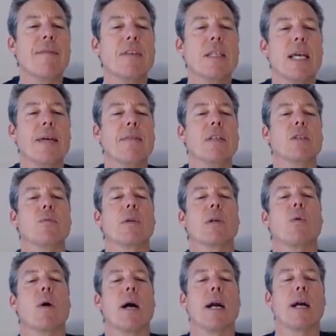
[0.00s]
This
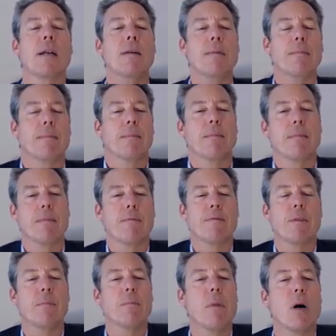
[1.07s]
affidavit is required
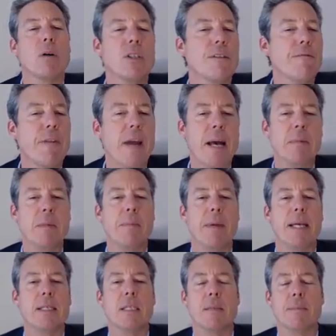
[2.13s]
for most
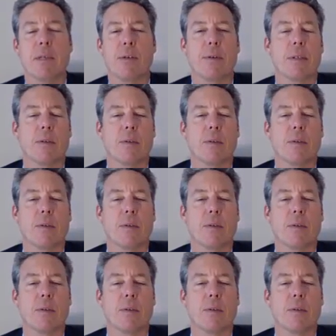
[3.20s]
family-based